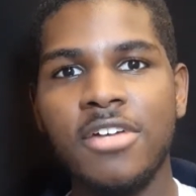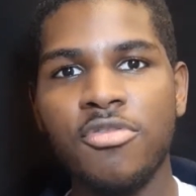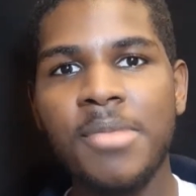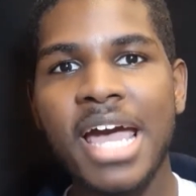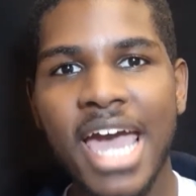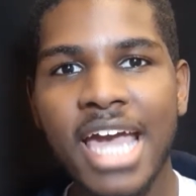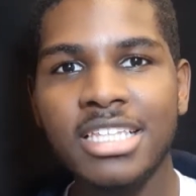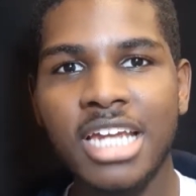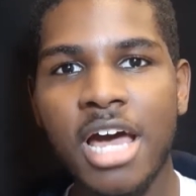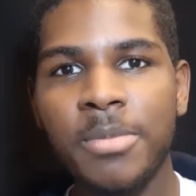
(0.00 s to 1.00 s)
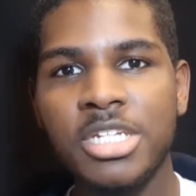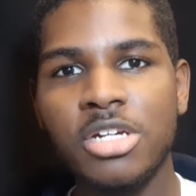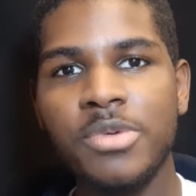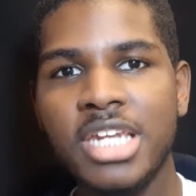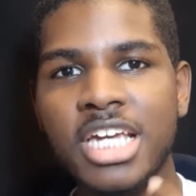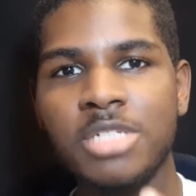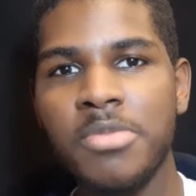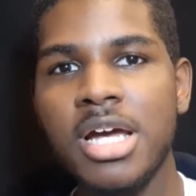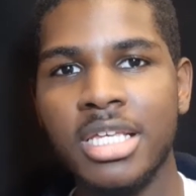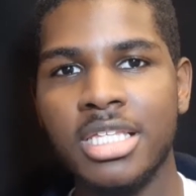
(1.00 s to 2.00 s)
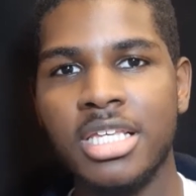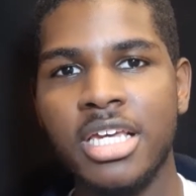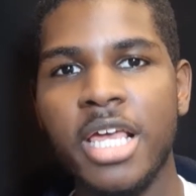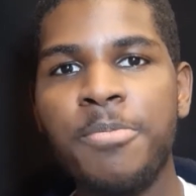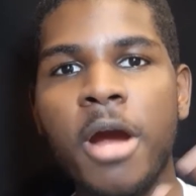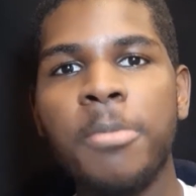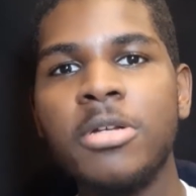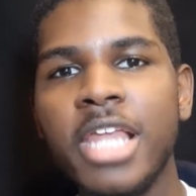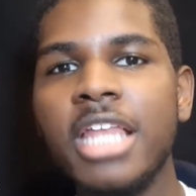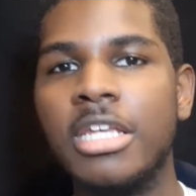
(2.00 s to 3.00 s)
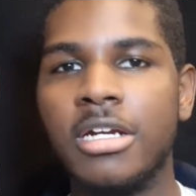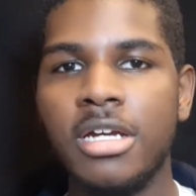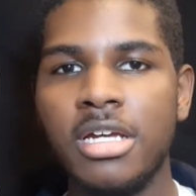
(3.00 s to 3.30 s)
that I'll be doing next month in purple leather.